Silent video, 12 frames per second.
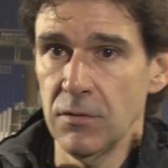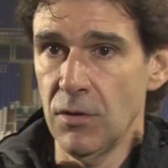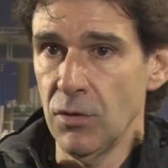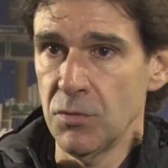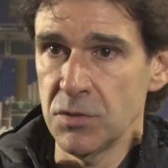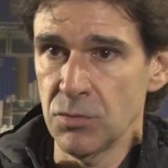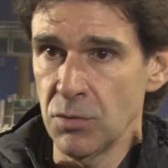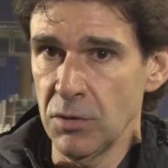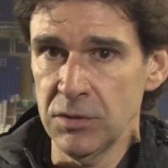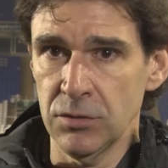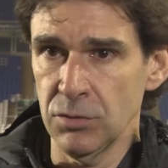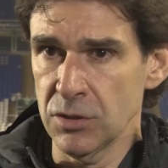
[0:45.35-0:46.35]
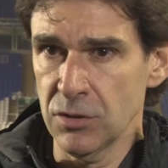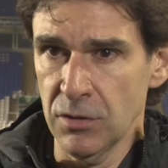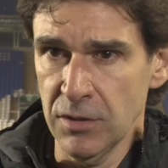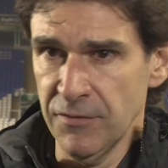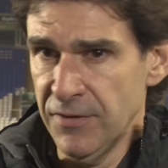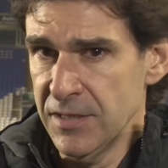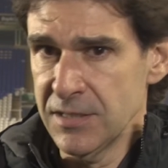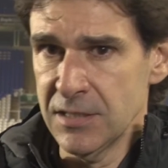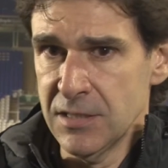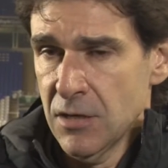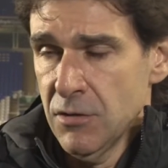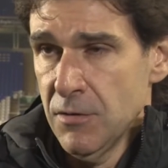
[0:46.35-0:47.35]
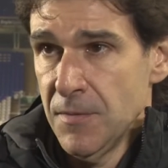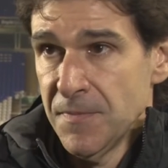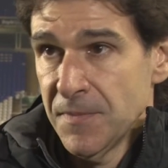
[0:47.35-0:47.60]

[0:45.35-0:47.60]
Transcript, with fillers: always we wanted to score the first, the second,